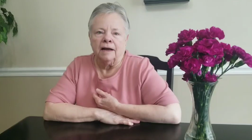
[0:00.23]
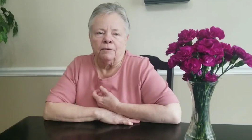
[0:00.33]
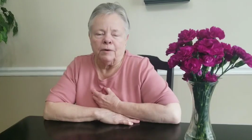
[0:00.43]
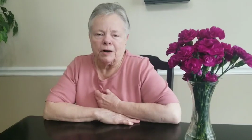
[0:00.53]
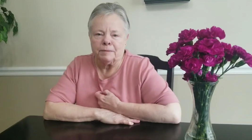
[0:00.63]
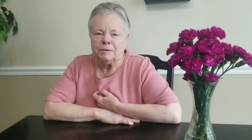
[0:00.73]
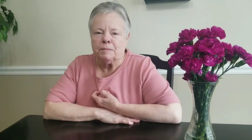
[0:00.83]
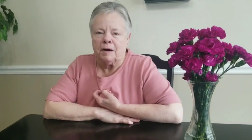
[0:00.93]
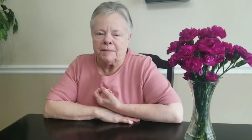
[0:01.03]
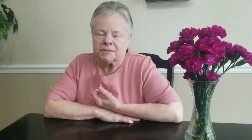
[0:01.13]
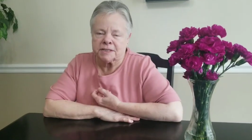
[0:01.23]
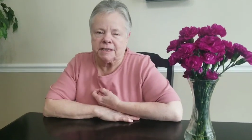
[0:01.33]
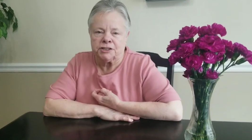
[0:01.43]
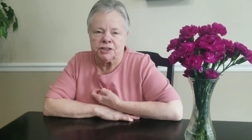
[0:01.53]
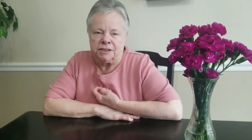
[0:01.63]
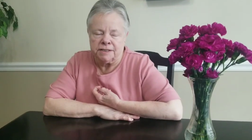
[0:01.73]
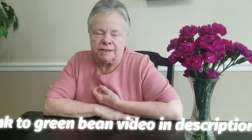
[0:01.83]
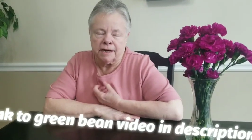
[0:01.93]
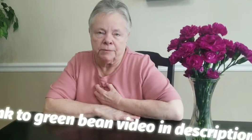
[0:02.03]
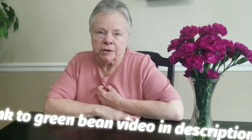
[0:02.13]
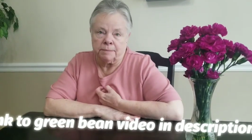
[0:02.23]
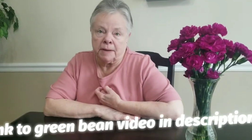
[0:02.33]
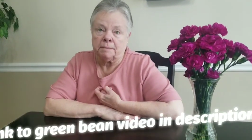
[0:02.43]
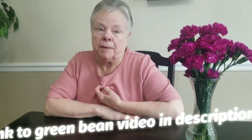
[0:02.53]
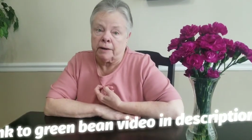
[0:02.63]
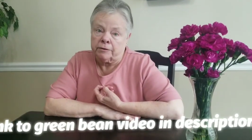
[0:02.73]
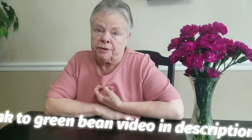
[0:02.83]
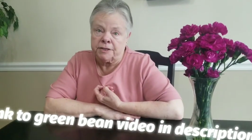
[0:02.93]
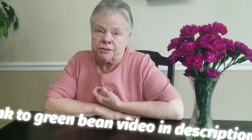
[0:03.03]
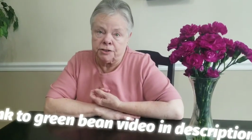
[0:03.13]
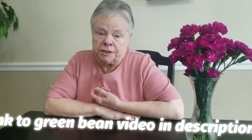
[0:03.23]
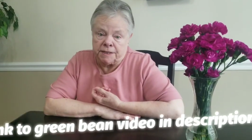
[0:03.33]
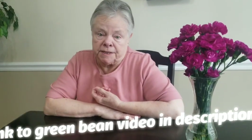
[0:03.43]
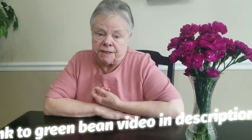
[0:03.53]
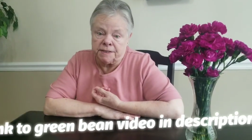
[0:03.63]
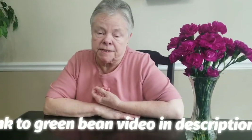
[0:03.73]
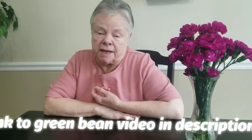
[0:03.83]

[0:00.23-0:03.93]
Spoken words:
Welcome to Mama's Kitchen. Today we're going to make macaroni and cheese